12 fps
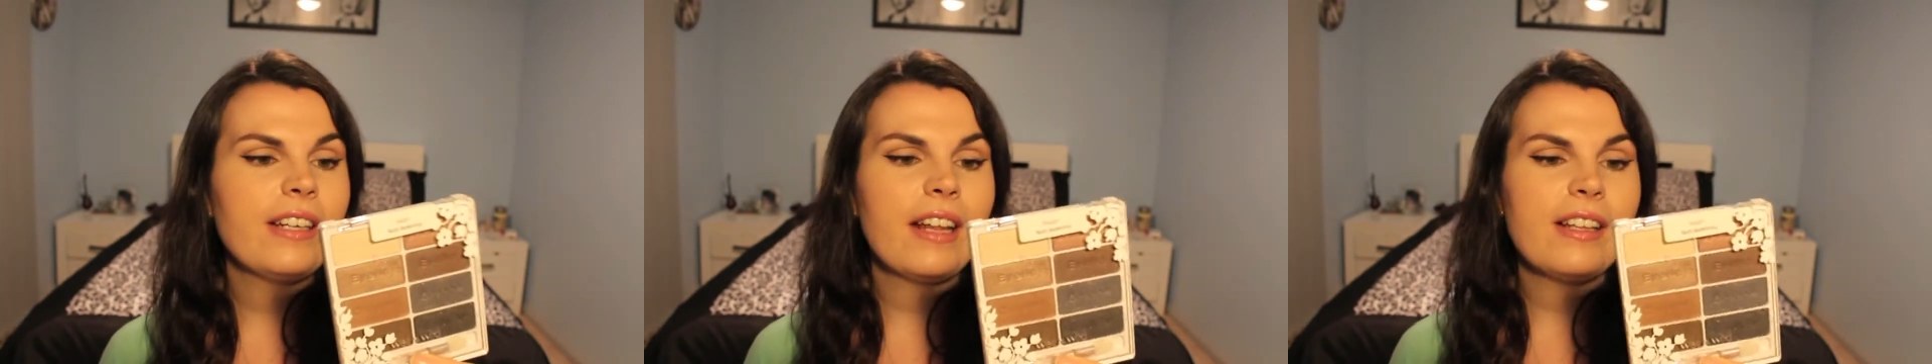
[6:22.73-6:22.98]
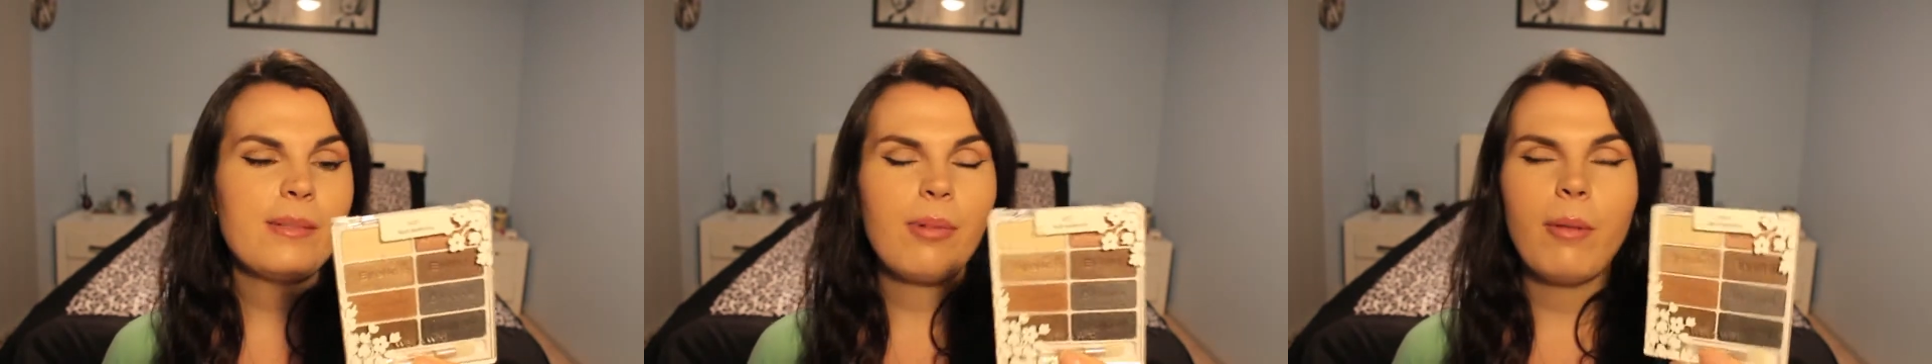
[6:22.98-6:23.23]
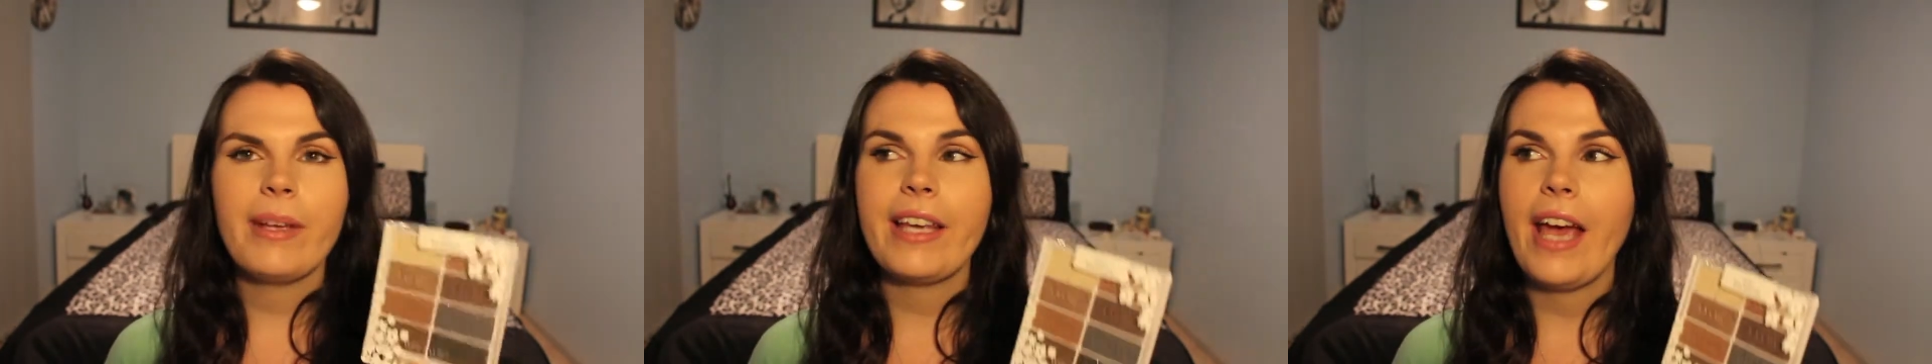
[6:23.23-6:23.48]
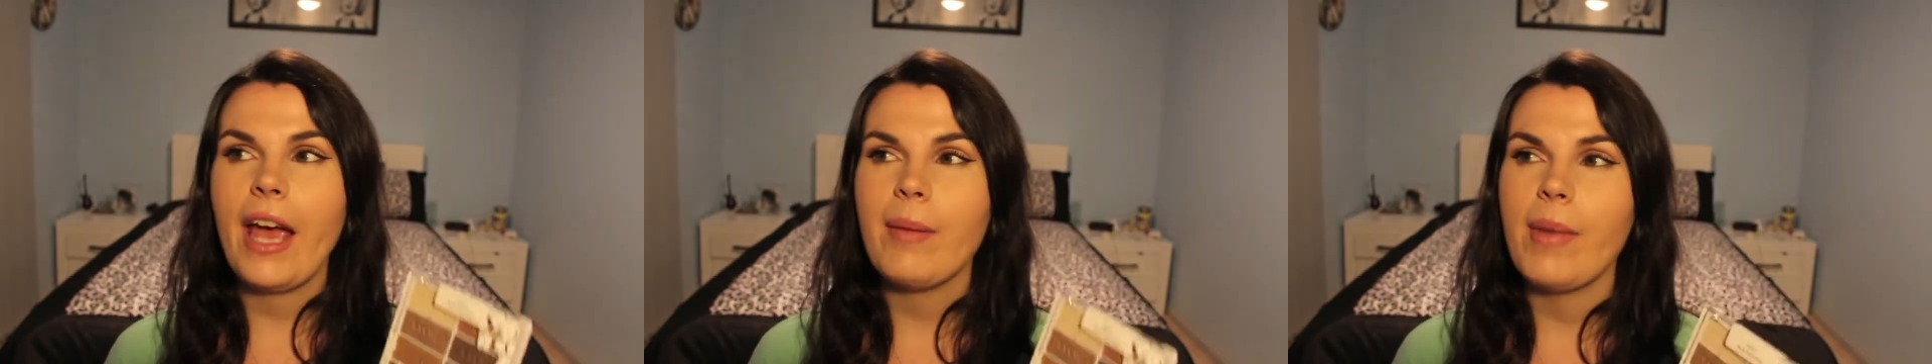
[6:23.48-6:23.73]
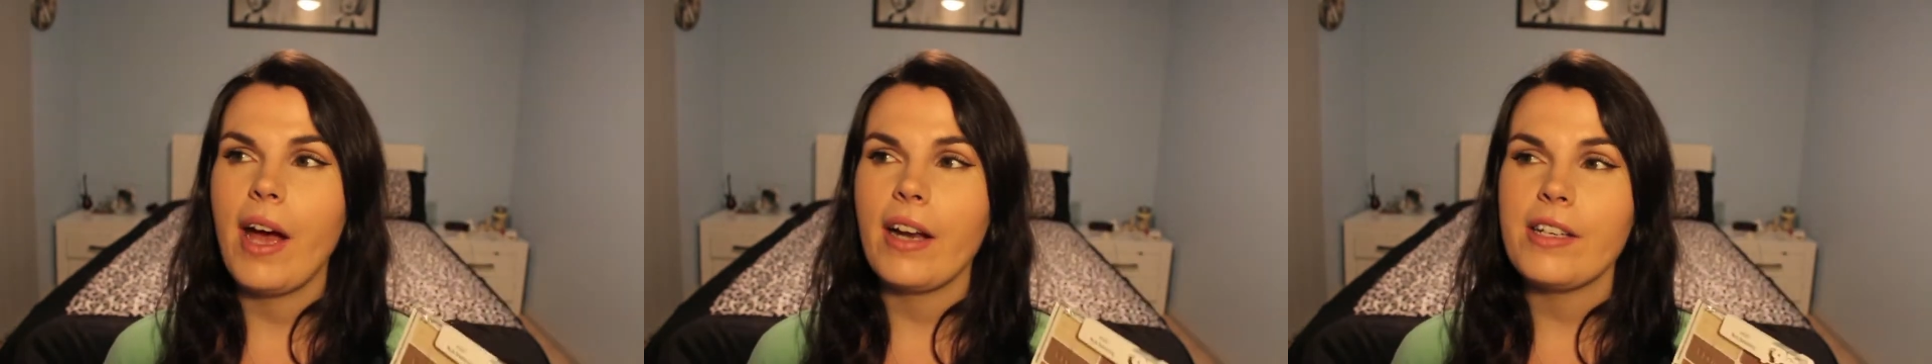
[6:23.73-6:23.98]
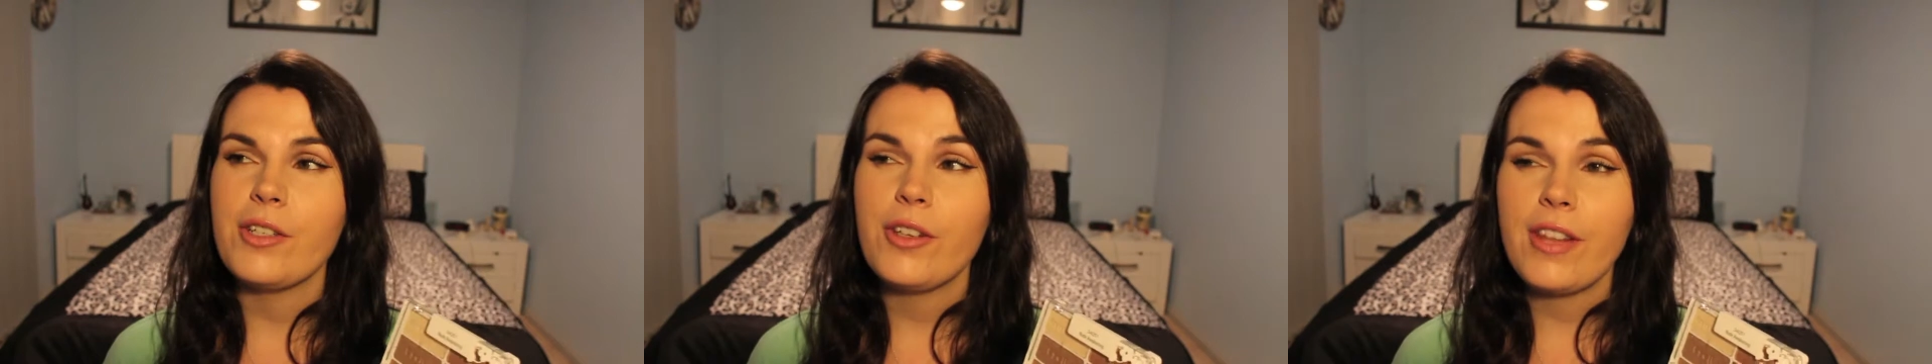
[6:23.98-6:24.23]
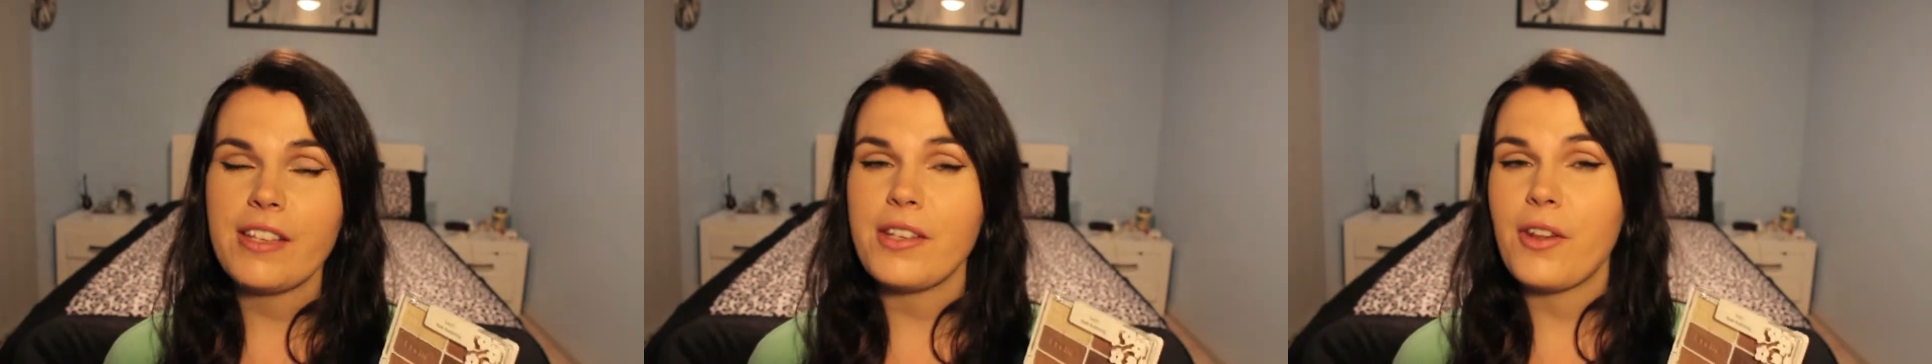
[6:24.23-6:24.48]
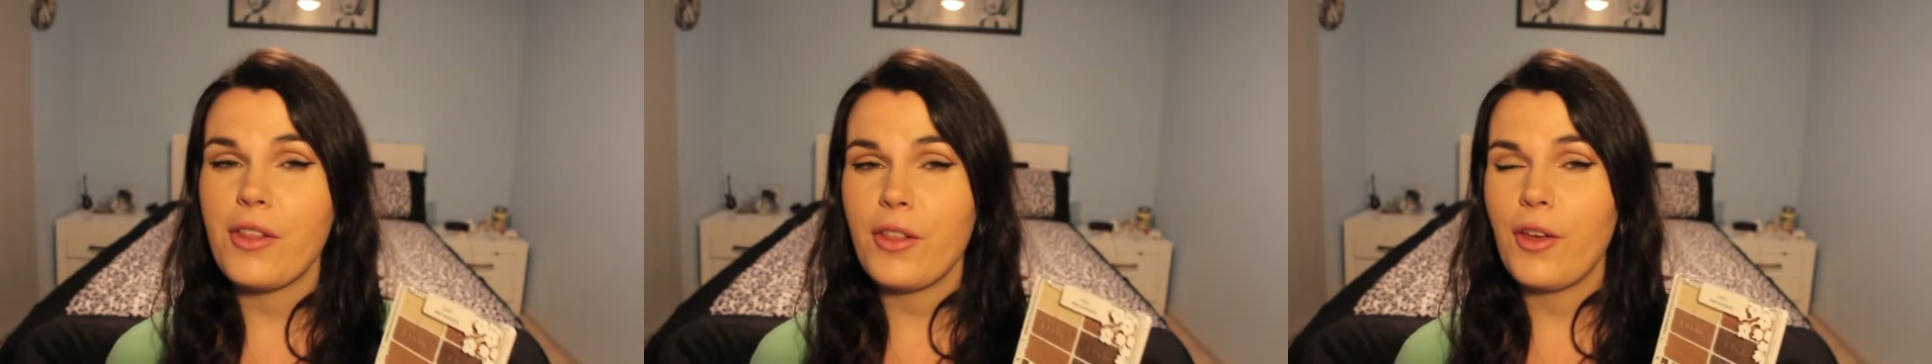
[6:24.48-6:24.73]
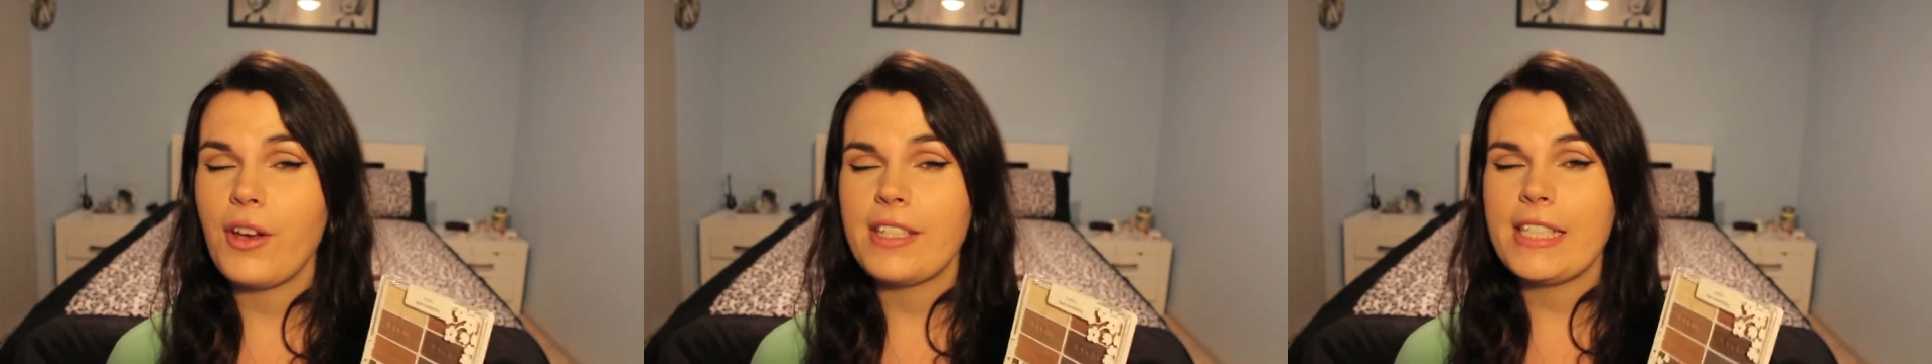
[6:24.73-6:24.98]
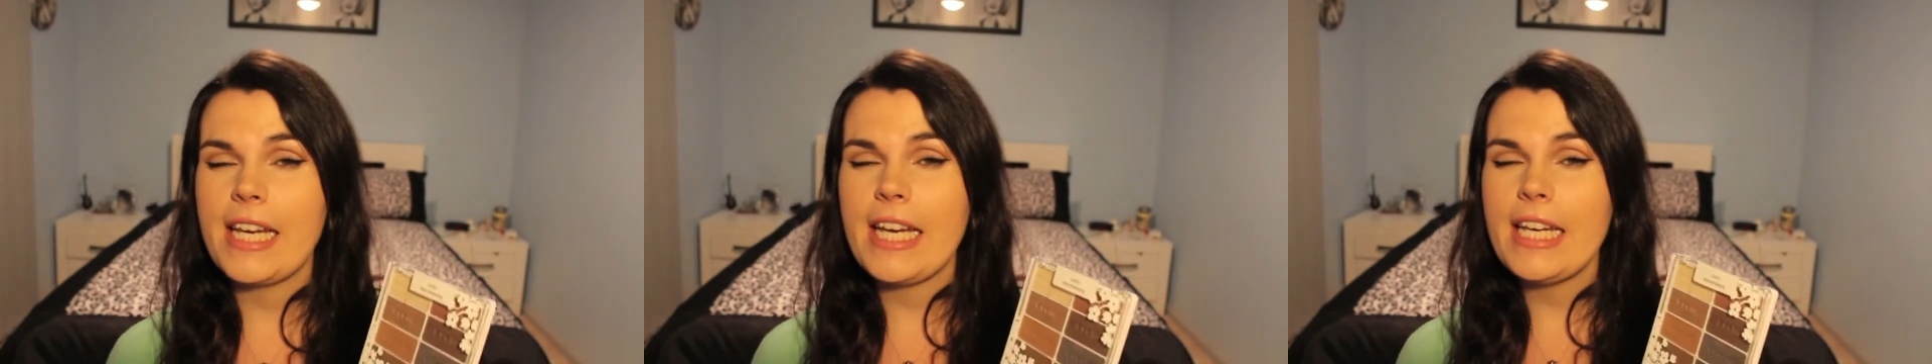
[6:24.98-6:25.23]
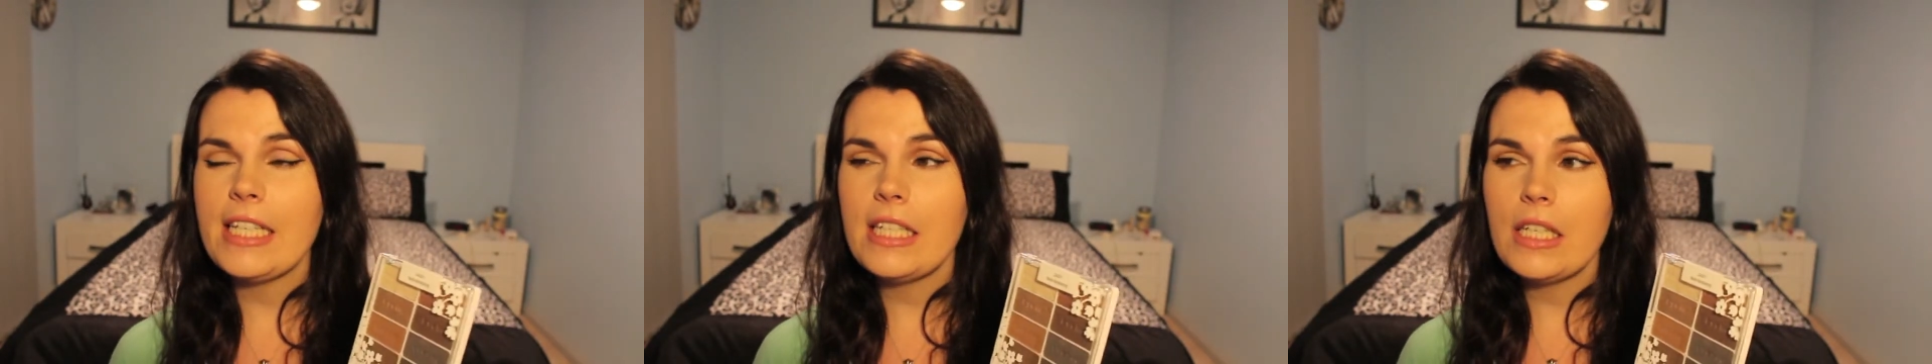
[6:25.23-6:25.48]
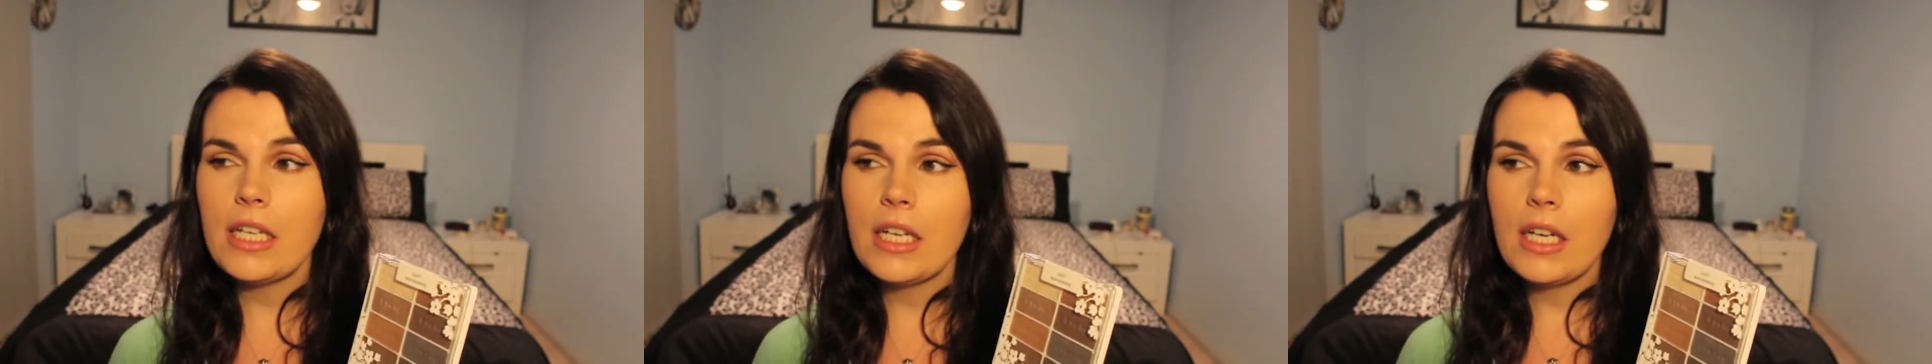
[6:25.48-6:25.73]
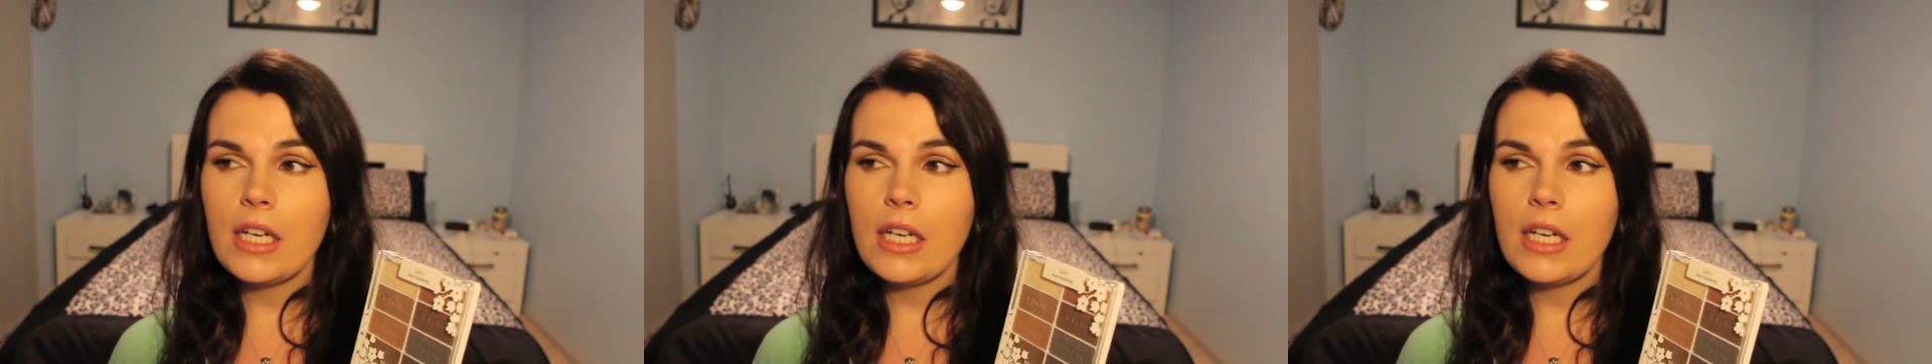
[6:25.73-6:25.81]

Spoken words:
Now, this probably came out in 2013.